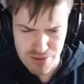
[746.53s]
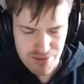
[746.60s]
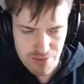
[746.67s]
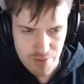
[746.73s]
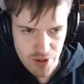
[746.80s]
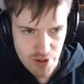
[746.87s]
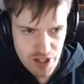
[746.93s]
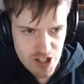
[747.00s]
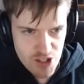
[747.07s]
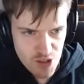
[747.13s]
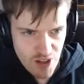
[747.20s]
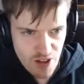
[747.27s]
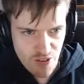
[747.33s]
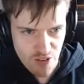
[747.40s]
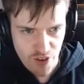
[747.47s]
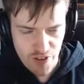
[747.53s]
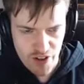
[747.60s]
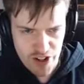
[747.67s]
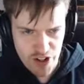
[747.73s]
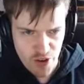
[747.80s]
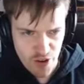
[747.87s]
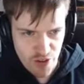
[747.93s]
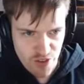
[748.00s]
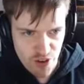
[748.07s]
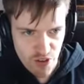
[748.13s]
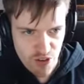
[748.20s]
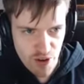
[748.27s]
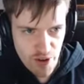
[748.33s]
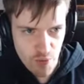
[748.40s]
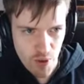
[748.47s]
why do I need to clarify that? You're not going to vote
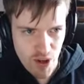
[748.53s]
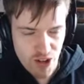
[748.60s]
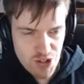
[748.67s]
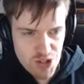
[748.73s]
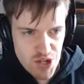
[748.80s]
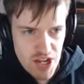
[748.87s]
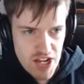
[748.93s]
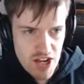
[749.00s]
for anyone else.